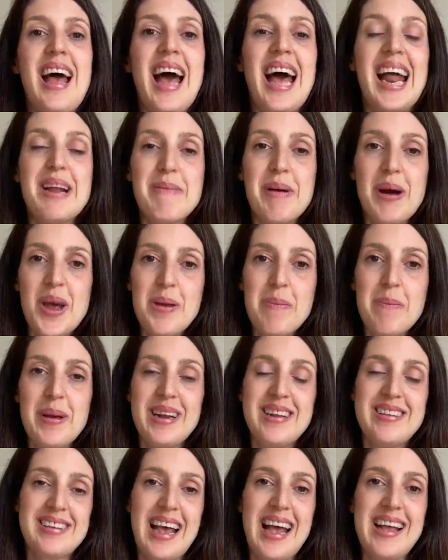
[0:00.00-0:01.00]
and I'm
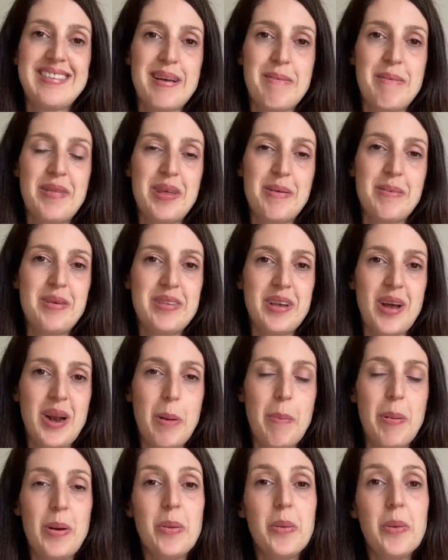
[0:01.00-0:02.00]
hoping to get some of them sewn
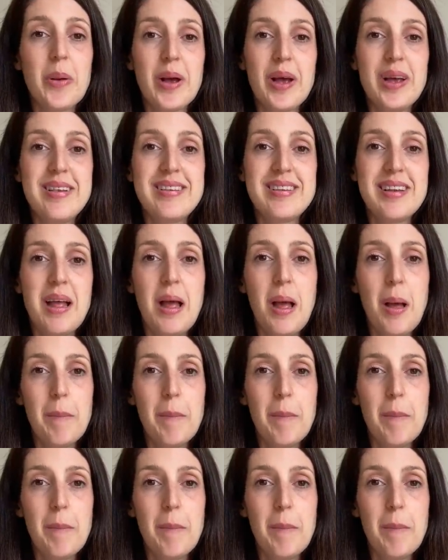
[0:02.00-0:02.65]
up in August.